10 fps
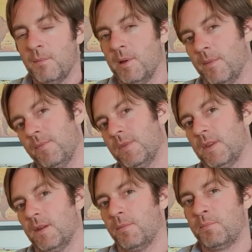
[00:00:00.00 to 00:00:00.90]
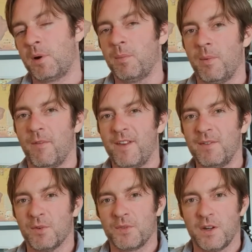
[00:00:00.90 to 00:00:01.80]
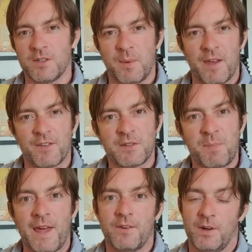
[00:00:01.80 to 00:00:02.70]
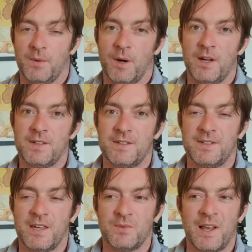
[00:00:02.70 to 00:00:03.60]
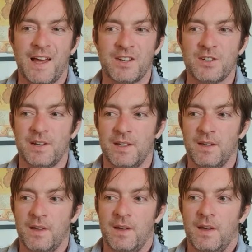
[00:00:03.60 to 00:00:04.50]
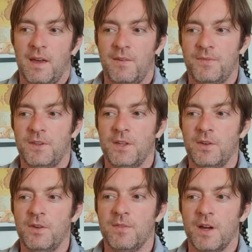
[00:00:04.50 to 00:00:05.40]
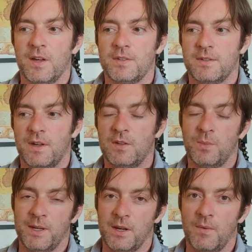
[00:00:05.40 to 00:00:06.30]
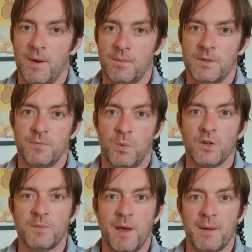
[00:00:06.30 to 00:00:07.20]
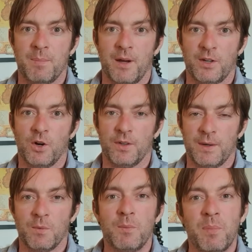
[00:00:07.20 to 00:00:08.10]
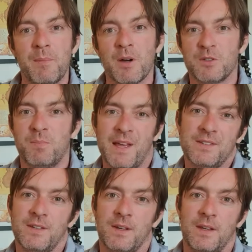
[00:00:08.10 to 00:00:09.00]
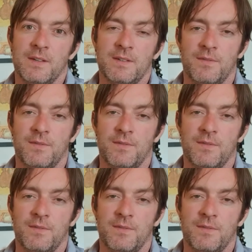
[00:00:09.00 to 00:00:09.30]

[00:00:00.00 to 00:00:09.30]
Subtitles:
But the problem of evil throws a bit of a spanner in the works and says, well, actually, if the universe as we know it was made by God, it would be much better than this.